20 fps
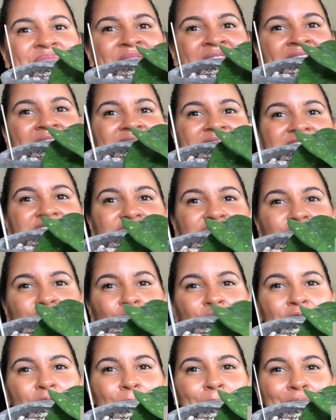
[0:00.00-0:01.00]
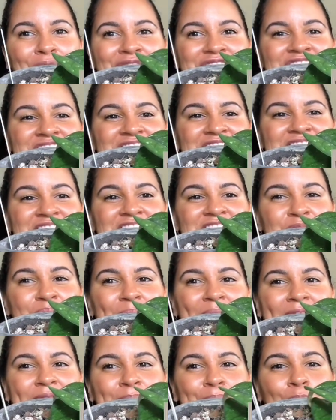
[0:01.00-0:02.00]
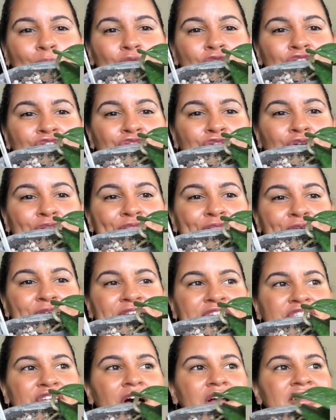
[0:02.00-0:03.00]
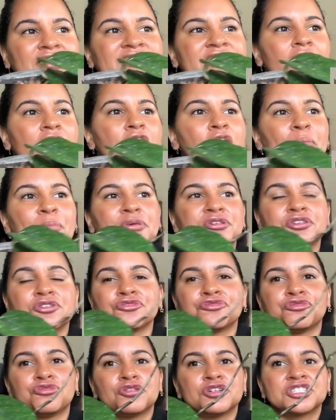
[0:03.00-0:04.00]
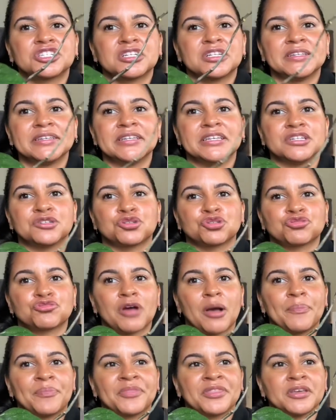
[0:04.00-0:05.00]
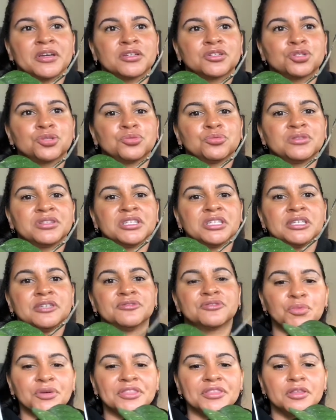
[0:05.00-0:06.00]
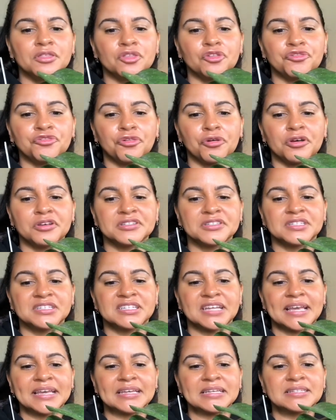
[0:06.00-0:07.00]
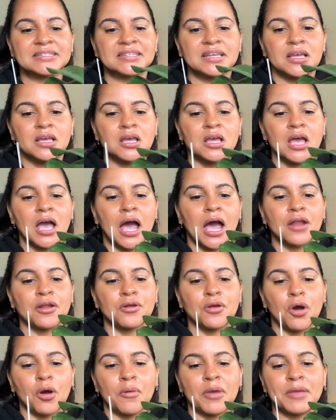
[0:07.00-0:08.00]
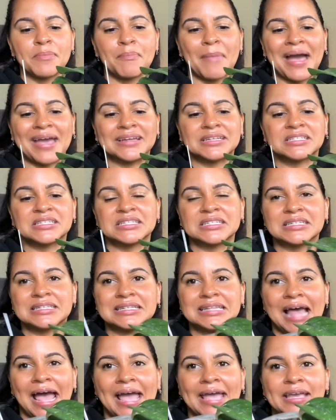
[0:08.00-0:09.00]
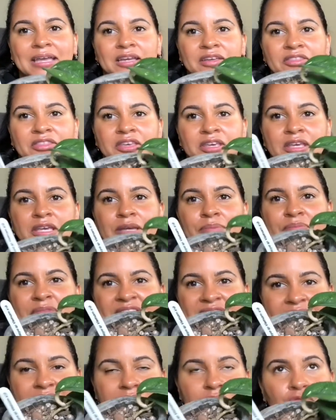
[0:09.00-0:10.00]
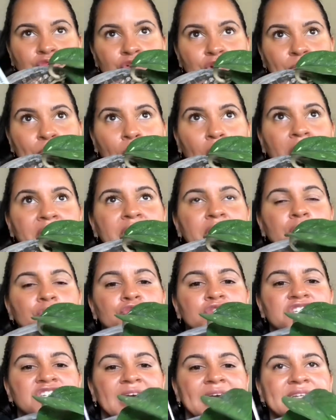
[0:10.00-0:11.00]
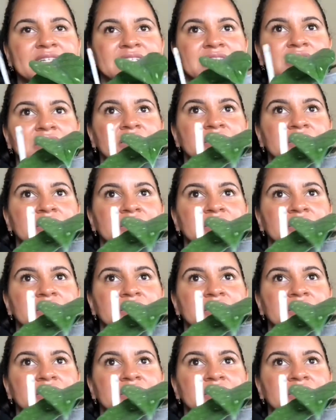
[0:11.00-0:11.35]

This is where I purchased this bad boy for $30, but unfortunately it dropped the 2 leaves within the first days. I don't know, it might didn't like the immediate repotting, which I did,